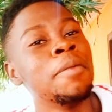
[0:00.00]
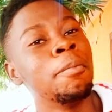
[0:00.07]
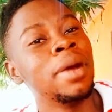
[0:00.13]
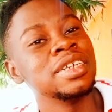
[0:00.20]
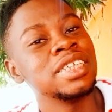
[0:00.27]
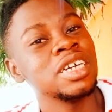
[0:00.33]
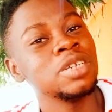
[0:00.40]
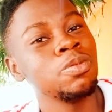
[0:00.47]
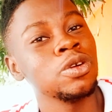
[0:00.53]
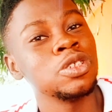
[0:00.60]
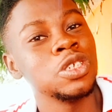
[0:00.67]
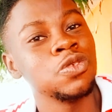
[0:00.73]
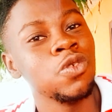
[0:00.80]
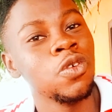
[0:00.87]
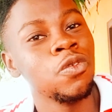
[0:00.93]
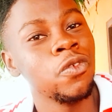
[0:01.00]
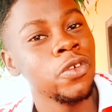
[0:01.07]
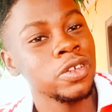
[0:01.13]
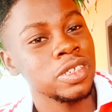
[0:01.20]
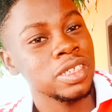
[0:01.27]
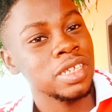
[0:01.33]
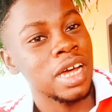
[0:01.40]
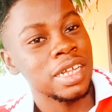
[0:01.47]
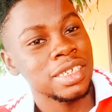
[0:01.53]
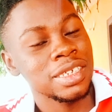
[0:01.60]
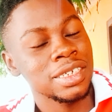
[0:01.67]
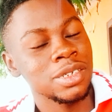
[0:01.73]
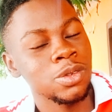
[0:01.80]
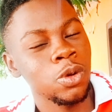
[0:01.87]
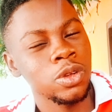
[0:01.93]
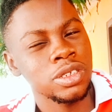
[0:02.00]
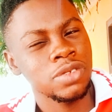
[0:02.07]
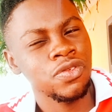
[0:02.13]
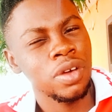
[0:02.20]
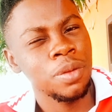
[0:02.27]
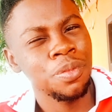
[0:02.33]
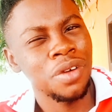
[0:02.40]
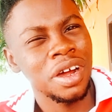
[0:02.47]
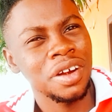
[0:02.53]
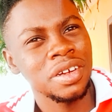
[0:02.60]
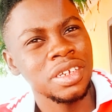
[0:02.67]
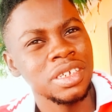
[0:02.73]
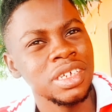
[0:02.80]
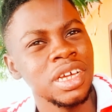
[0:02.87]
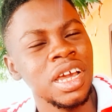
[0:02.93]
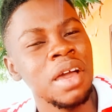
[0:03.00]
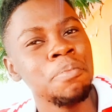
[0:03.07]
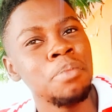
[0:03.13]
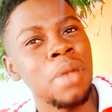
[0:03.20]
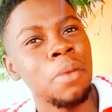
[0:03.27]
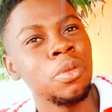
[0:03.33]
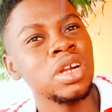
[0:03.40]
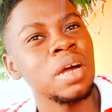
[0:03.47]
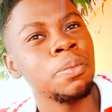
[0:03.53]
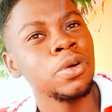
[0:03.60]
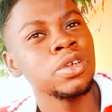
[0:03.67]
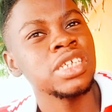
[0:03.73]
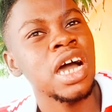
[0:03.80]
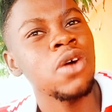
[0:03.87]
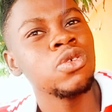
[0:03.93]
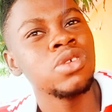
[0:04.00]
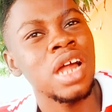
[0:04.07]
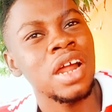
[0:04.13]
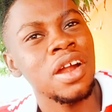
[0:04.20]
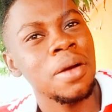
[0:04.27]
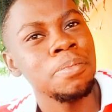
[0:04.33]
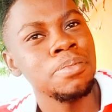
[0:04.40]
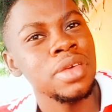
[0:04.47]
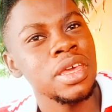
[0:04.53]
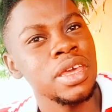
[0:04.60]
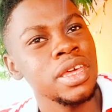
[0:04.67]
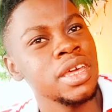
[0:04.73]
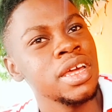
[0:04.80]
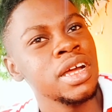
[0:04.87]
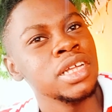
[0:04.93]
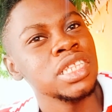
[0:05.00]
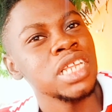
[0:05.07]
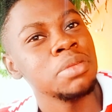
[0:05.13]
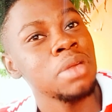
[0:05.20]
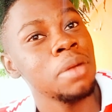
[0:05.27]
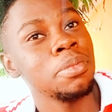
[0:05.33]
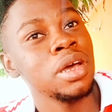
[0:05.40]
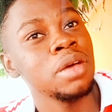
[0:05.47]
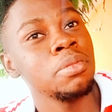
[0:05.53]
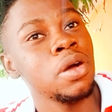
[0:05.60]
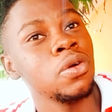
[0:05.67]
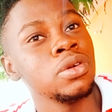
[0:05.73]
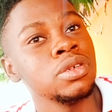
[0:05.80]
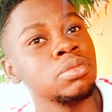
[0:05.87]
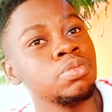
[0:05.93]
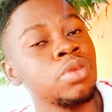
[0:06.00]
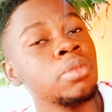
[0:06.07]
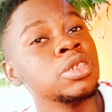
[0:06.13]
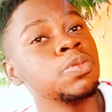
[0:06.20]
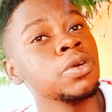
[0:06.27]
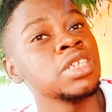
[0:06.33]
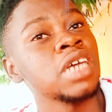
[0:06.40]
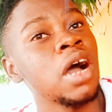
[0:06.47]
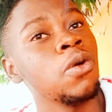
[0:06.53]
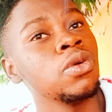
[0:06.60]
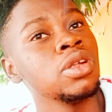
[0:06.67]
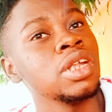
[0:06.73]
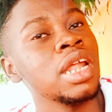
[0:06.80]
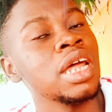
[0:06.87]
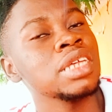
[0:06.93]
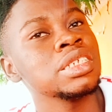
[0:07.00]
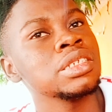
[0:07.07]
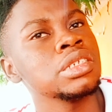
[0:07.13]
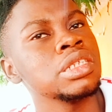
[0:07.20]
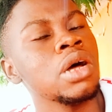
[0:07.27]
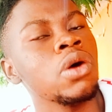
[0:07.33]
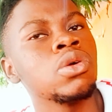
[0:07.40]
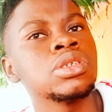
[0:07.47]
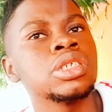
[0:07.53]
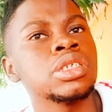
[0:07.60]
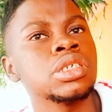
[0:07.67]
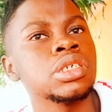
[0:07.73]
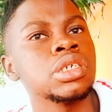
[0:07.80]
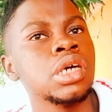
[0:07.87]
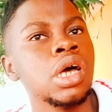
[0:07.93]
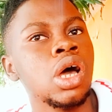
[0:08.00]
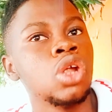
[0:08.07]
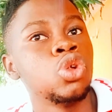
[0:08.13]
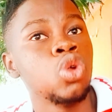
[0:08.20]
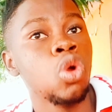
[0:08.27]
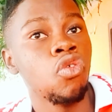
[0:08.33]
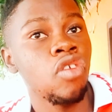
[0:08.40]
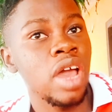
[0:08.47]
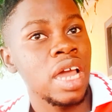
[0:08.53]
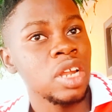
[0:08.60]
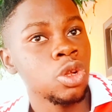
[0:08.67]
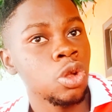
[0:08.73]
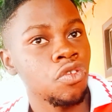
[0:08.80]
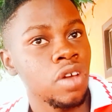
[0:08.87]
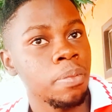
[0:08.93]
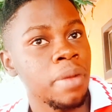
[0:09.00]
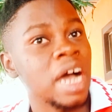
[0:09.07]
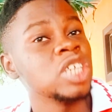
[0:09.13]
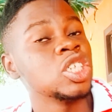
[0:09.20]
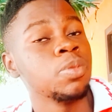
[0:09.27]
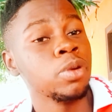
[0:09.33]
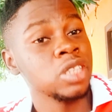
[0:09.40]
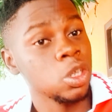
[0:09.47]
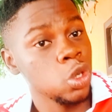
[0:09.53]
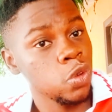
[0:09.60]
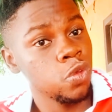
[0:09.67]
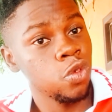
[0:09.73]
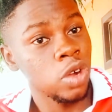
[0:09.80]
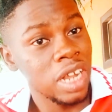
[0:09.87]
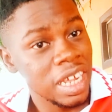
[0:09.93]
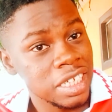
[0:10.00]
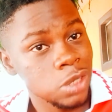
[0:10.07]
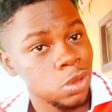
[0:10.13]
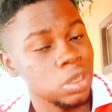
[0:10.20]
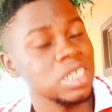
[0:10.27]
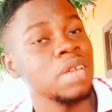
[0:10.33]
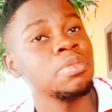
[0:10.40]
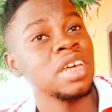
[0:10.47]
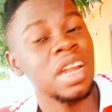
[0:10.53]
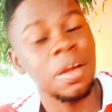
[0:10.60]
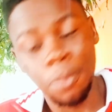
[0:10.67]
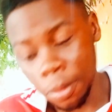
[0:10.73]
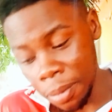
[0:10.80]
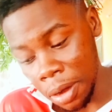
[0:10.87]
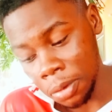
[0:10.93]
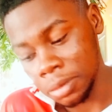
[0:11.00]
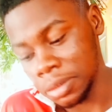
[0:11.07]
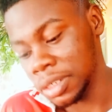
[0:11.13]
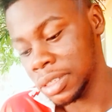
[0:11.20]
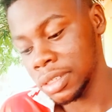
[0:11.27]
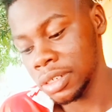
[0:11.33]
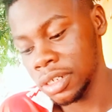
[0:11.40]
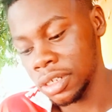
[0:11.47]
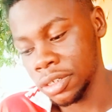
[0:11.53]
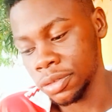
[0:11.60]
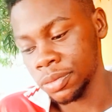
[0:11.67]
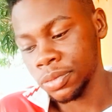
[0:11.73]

My dad bought his phone first, I think it was February. My mother bought her own around May. I mean, I'm buying my own. Promise bought her own last, that was early November, and she bought the new phone last week. I mean, I bought my own yesterday.